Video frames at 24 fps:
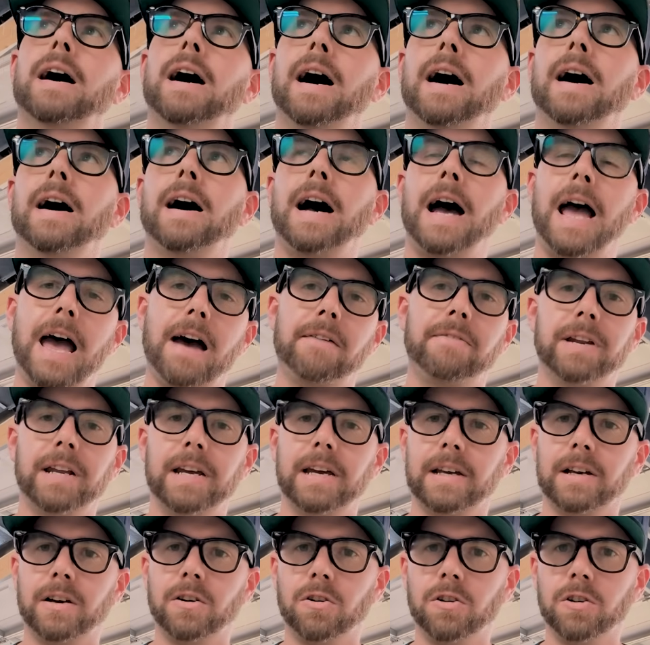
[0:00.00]
I haven't
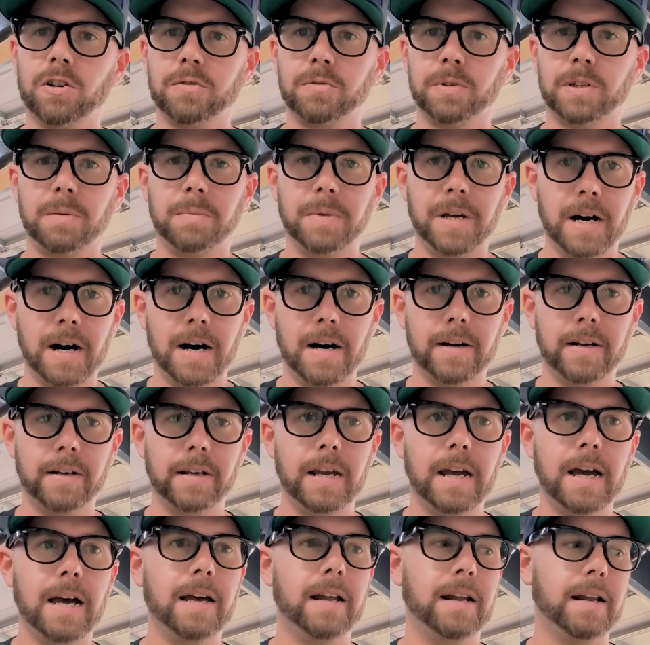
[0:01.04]
hit goals with the Miata
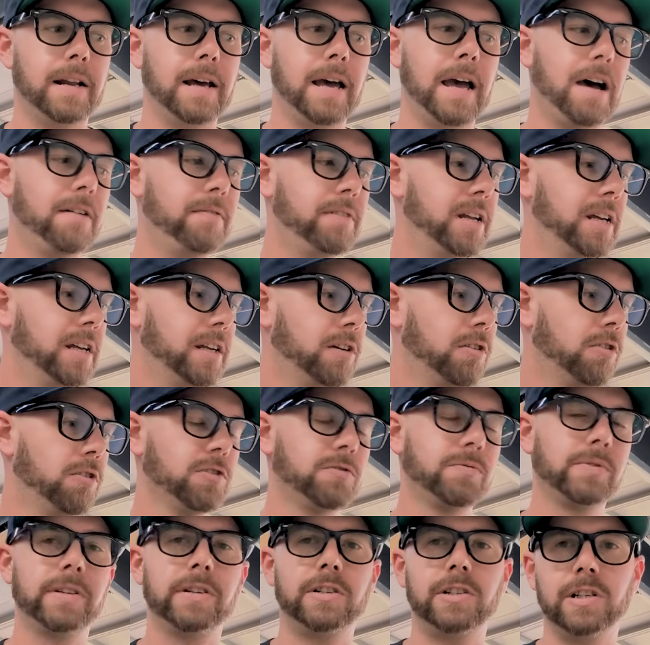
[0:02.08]
yet, and I haven't hit
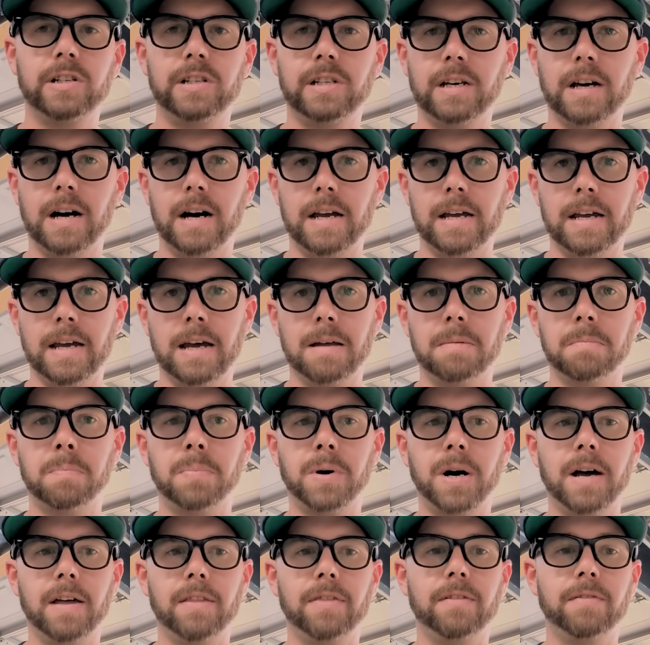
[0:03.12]
goals with the GTI yet,
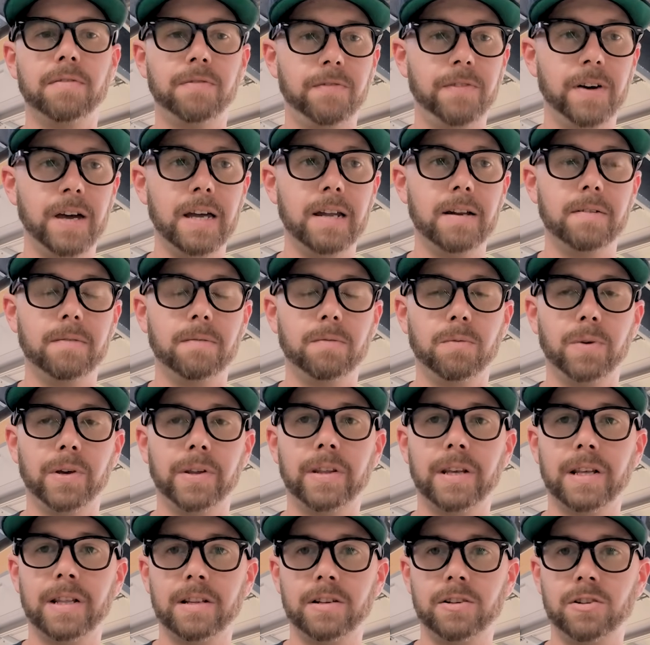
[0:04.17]
but the Fit,
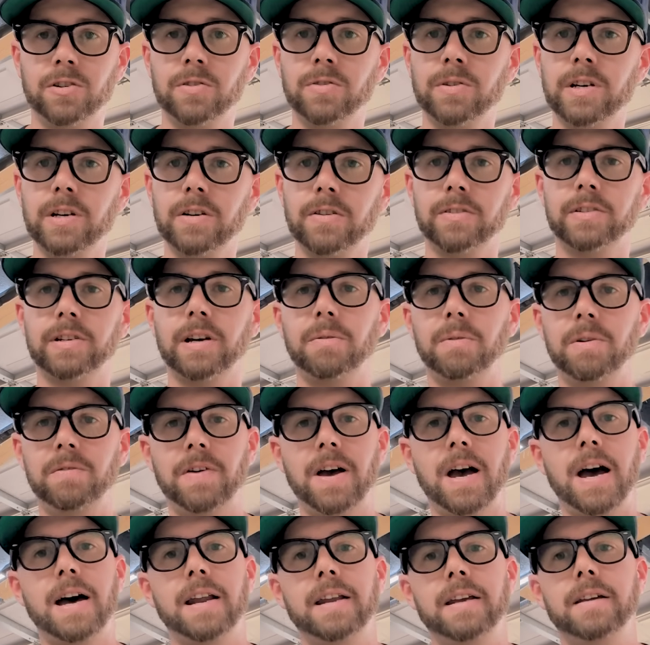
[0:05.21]
within the 2 years that we've
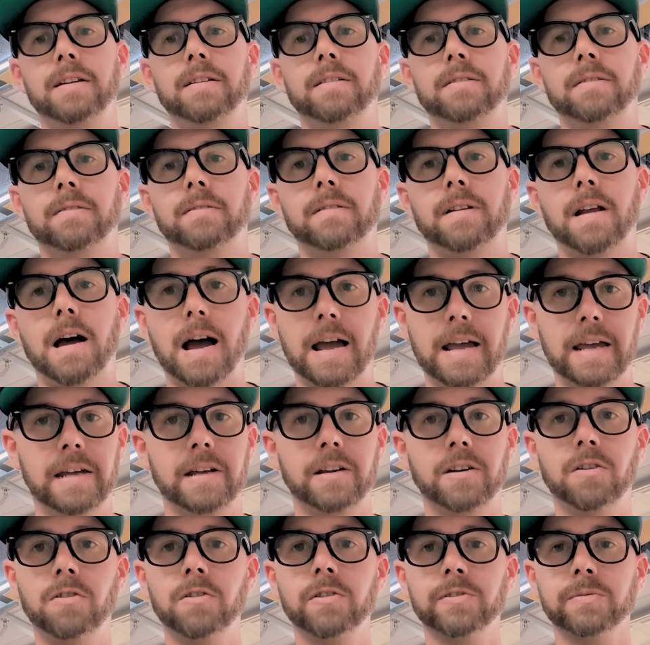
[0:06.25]
had it, I
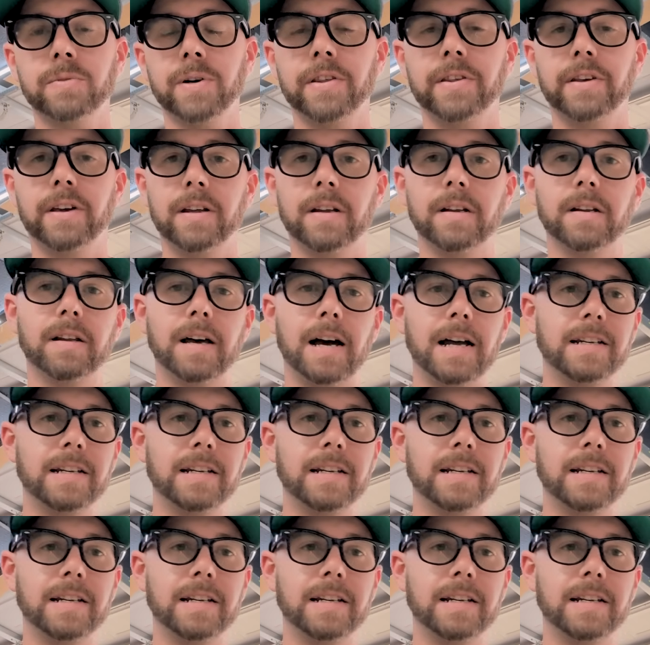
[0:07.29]
hit goals with it.